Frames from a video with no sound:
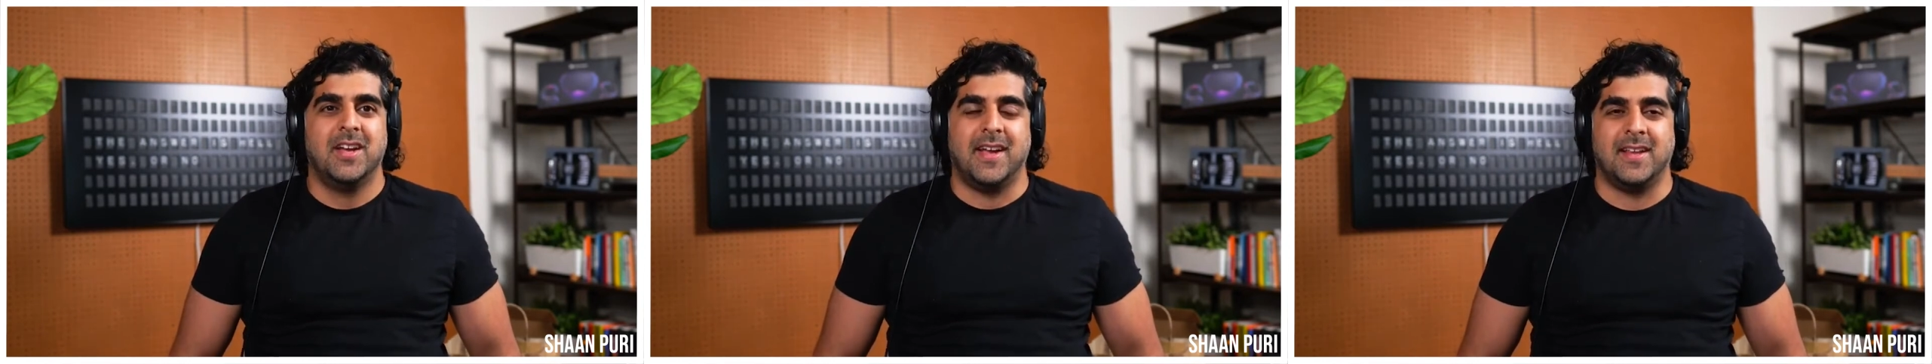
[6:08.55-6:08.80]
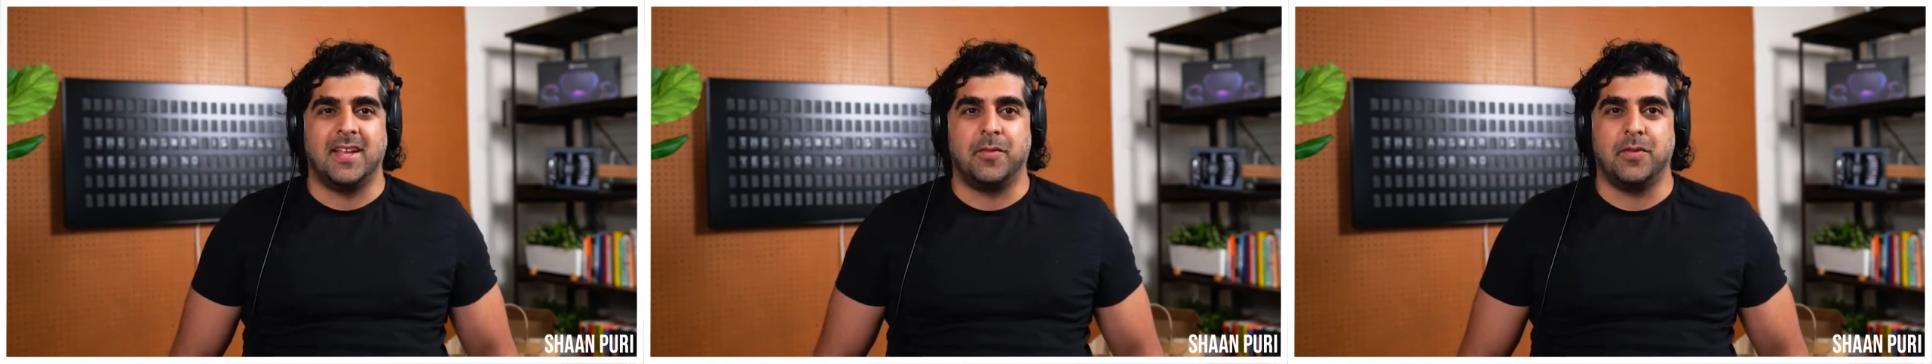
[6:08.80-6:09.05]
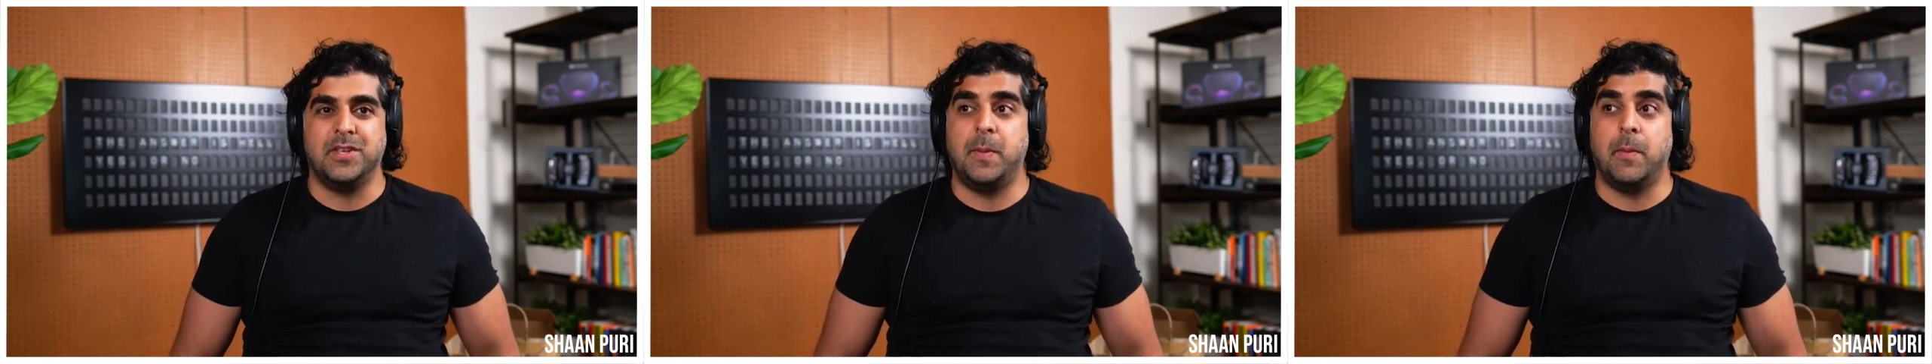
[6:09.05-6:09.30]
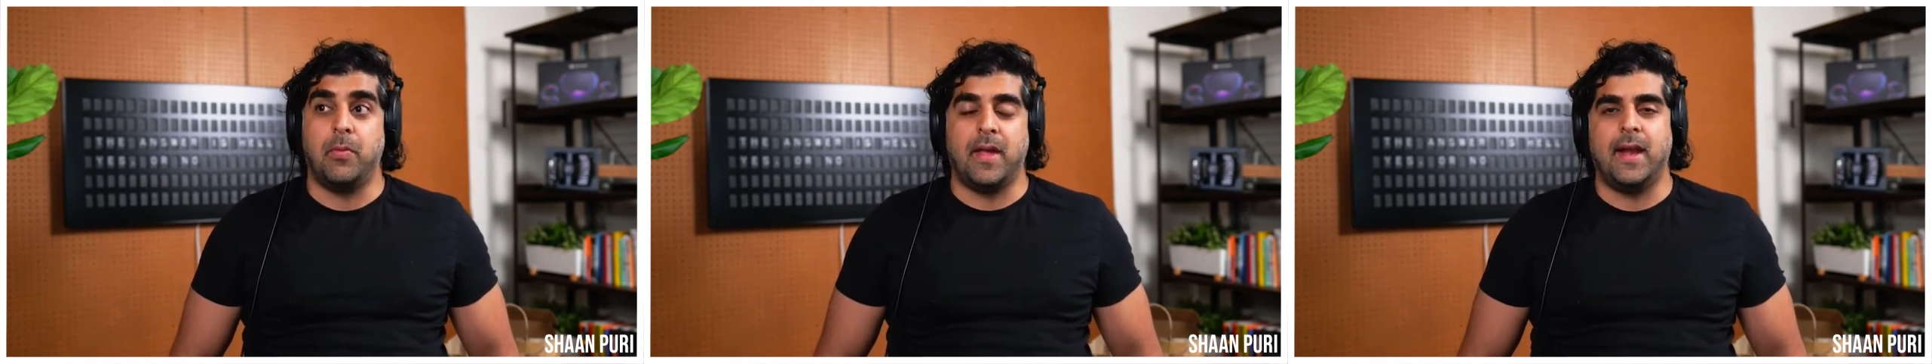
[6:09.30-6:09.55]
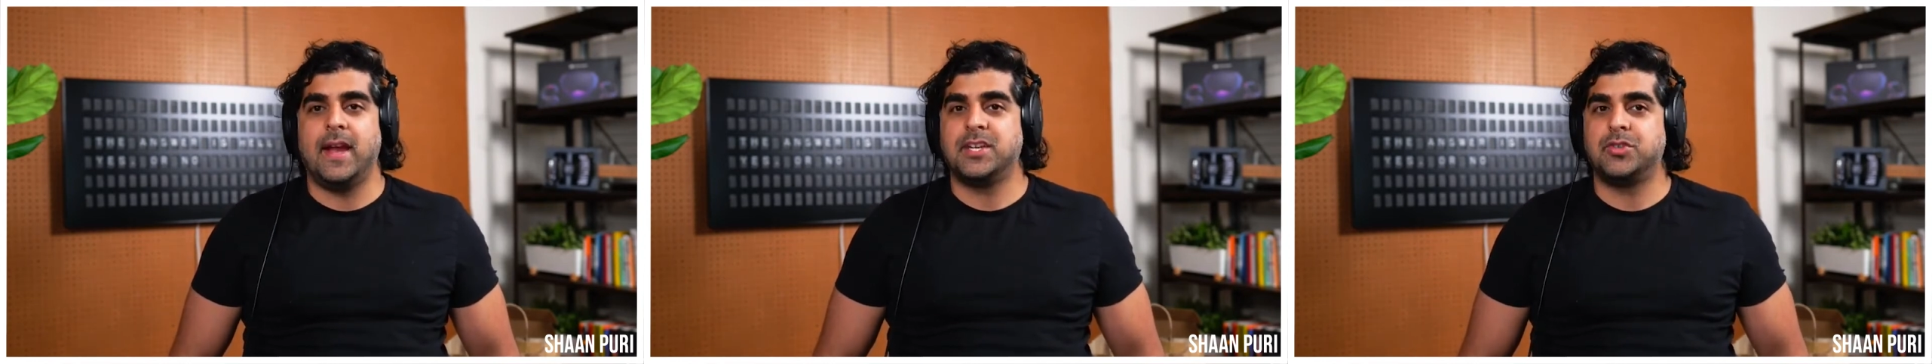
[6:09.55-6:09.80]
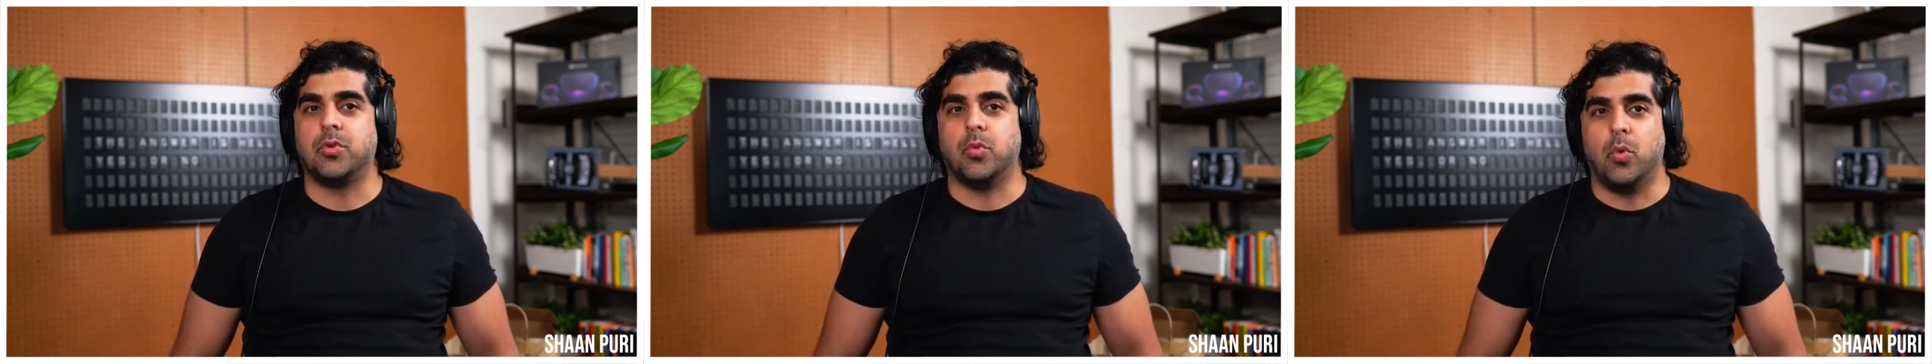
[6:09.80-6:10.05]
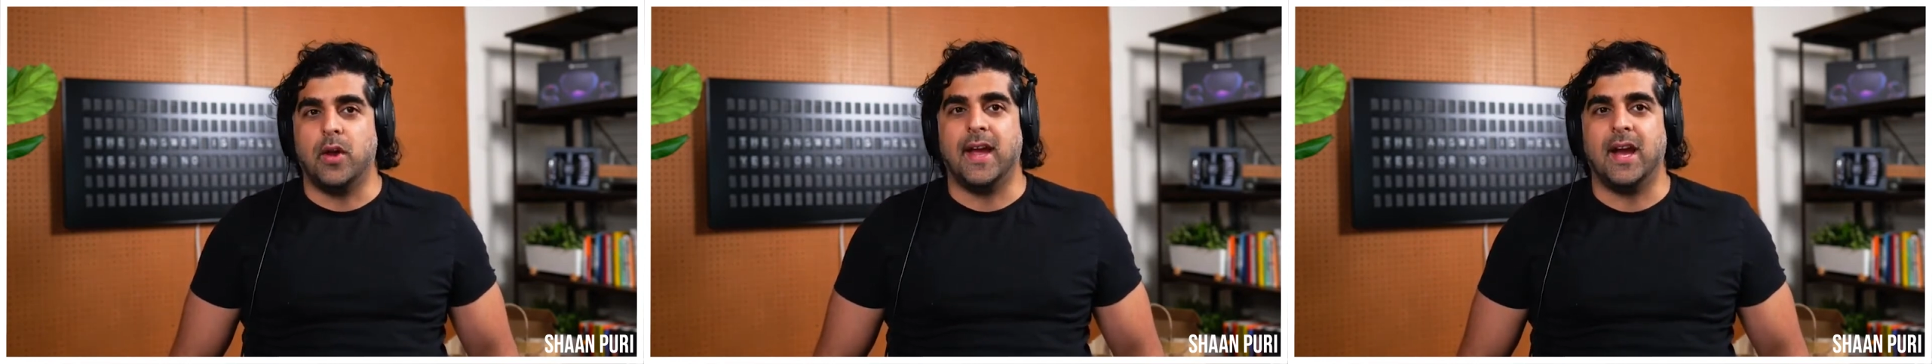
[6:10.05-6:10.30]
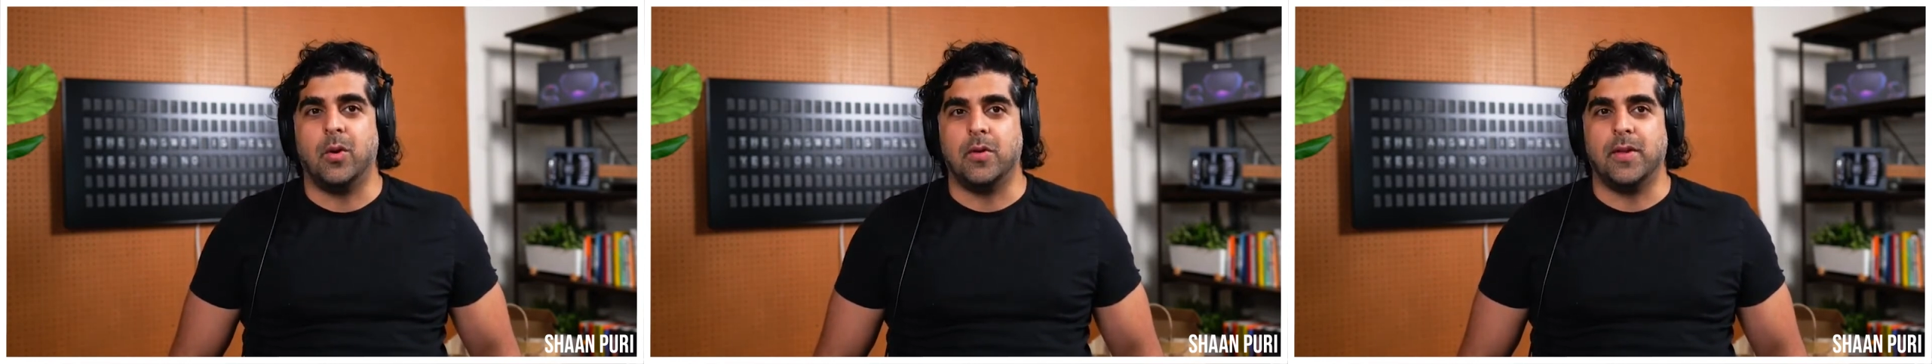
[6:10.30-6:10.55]
And like for these people, that extra one
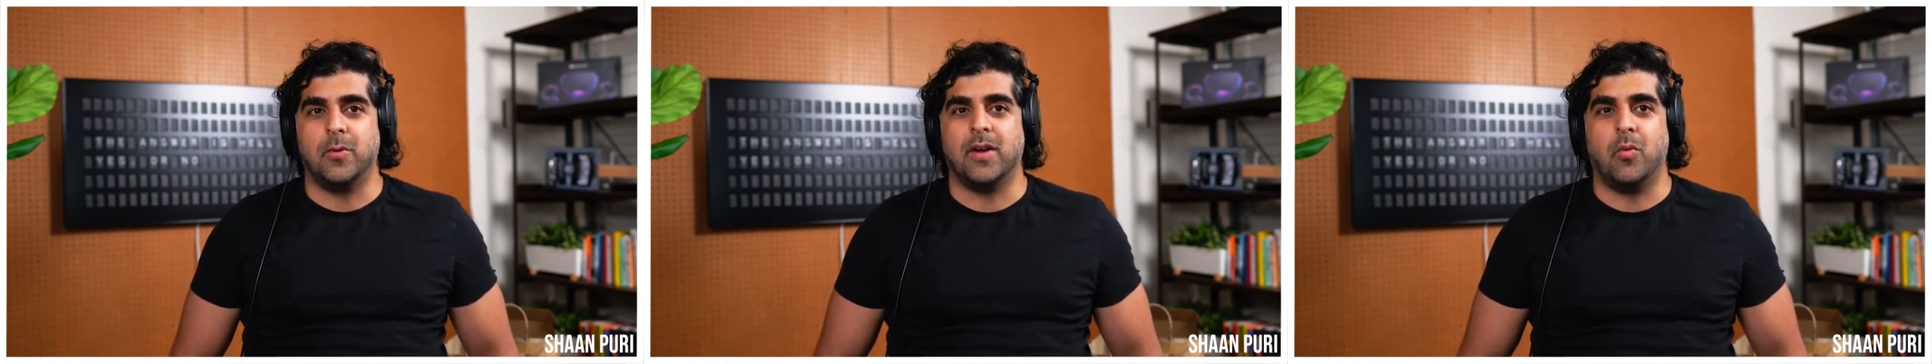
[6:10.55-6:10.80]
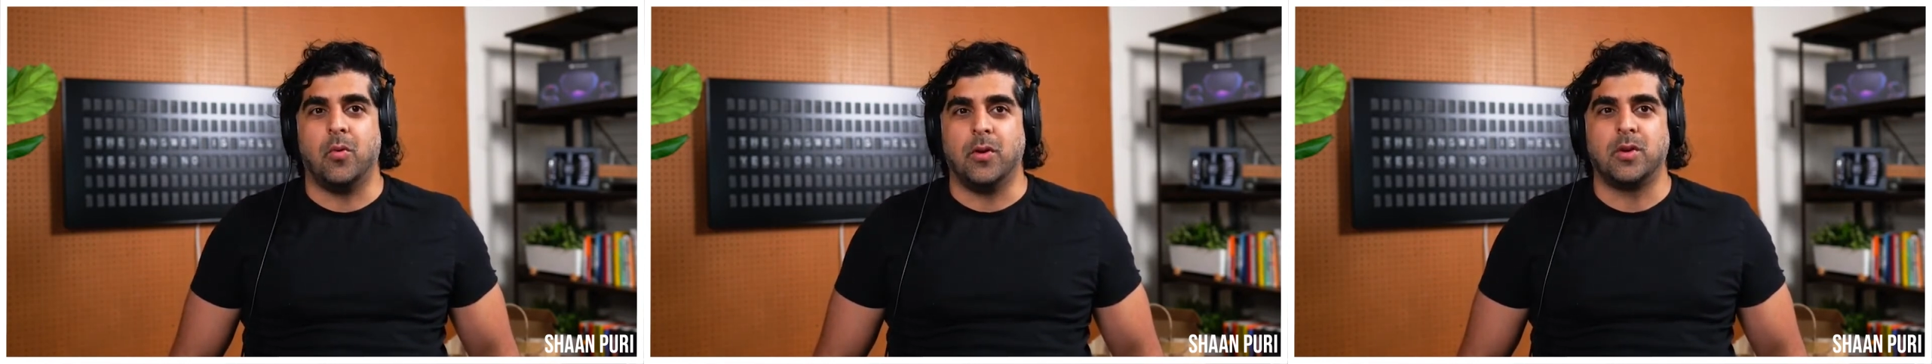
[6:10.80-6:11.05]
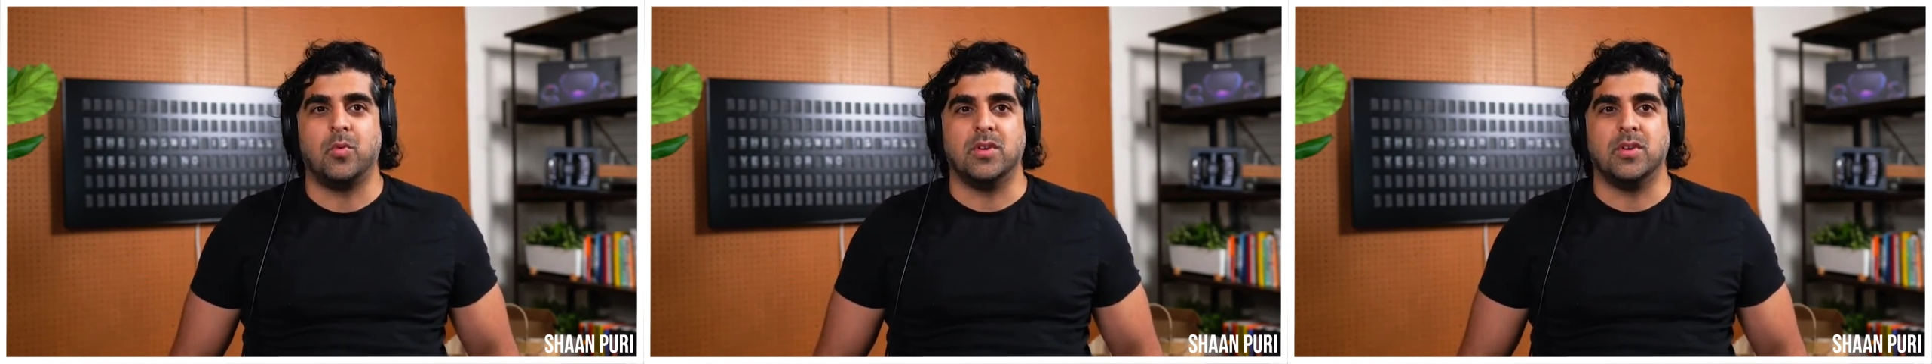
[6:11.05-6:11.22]
hour they were at work